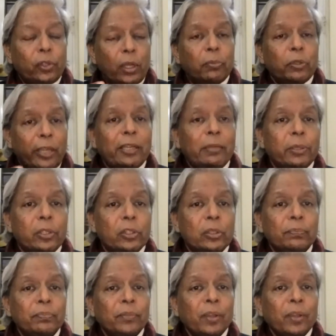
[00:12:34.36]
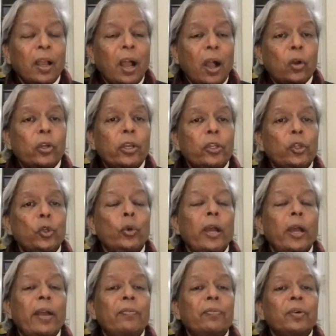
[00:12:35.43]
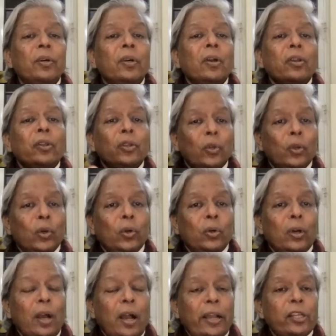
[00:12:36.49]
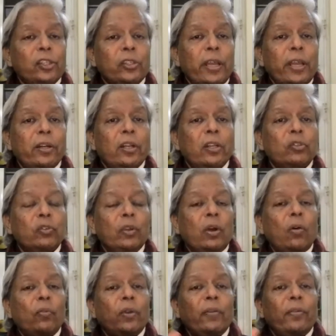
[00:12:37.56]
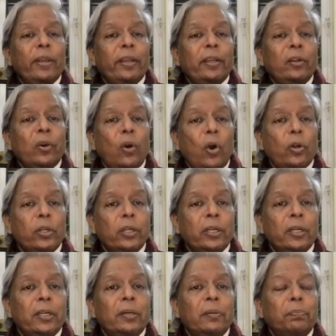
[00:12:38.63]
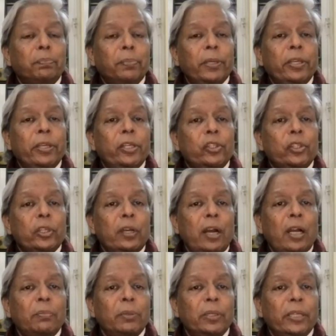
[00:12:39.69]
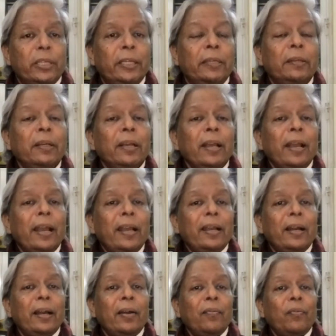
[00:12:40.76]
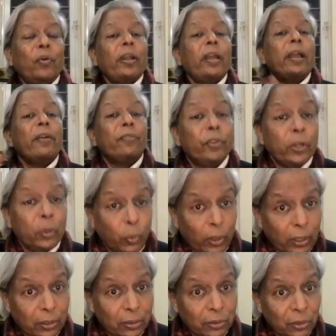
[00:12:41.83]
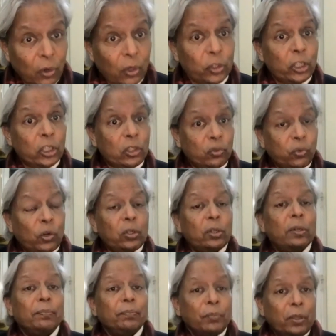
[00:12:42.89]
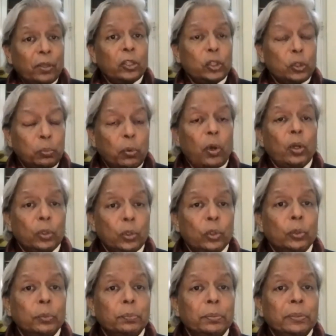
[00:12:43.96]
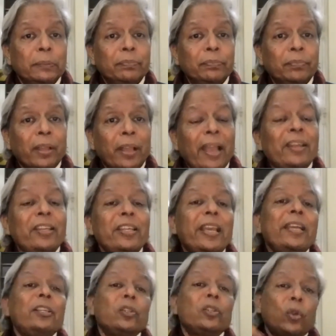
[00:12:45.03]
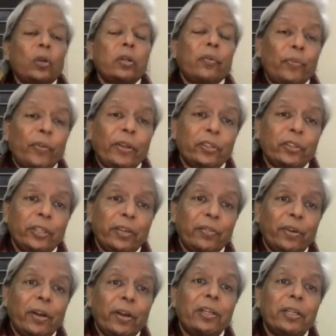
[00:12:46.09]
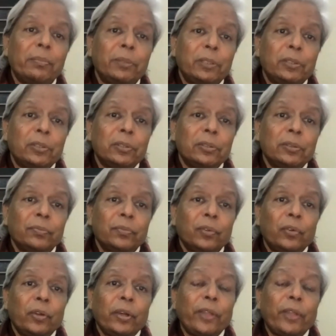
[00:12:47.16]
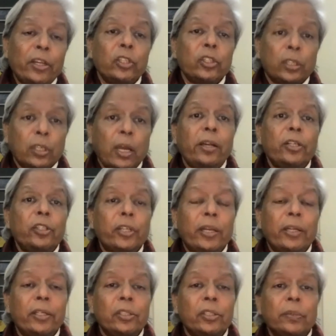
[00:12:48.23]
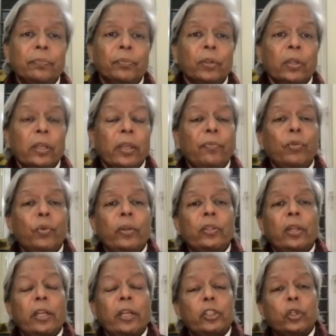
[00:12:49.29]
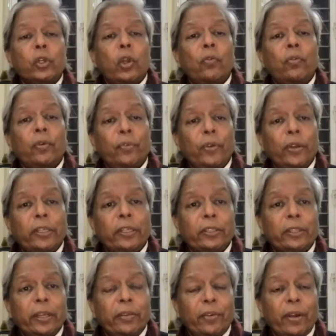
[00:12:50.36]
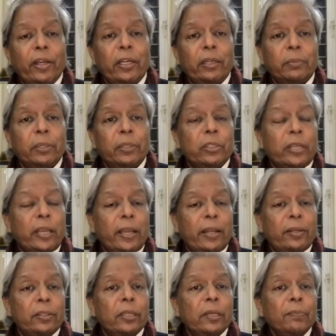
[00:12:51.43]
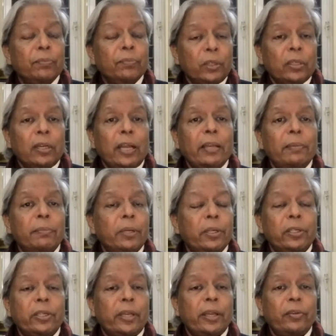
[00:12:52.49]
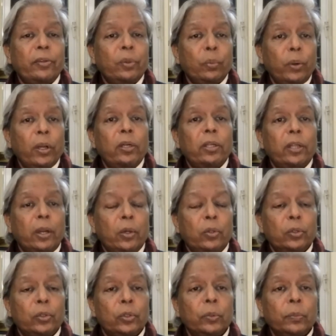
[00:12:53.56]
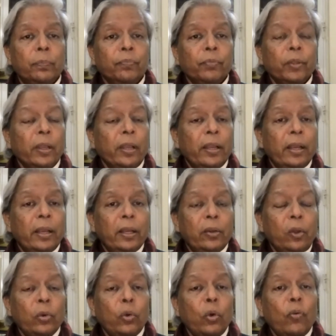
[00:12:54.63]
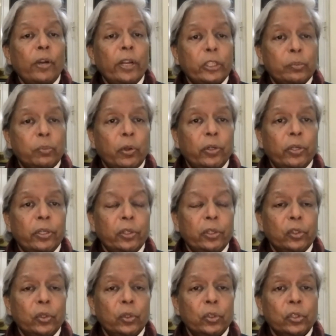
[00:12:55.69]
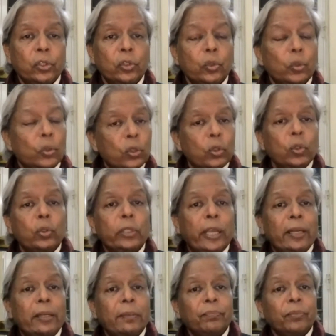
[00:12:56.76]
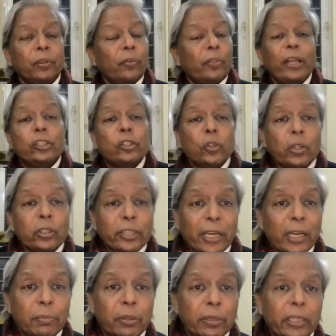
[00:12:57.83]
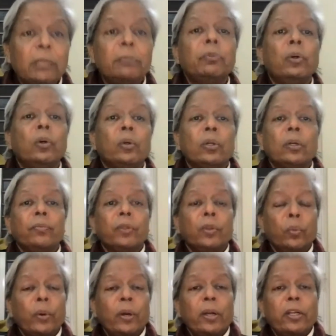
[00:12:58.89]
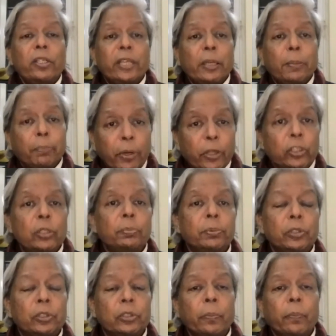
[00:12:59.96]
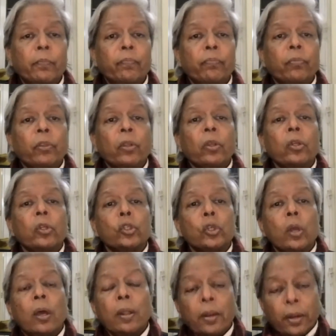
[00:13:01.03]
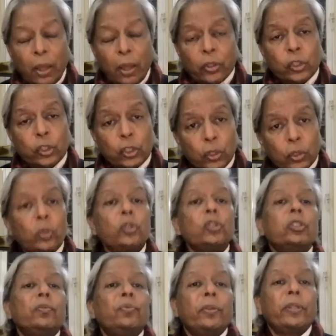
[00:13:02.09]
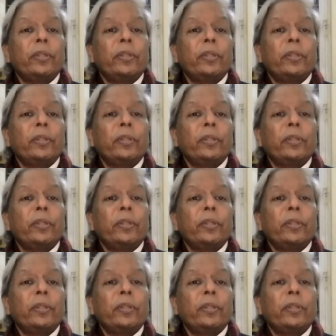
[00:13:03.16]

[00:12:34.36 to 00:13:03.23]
thermodynamics. How can you have, you know, high standards of living, order, peace, and harmony, for everyone, not just for a small group, and yet not affect the environment. Right? That is the current challenge. If you had the luxury of affecting the environment and the climate and the world around you, not over-exploiting resources, you could do that. Well, that's not tenable anymore. The world is at a precipice. Now, the solution for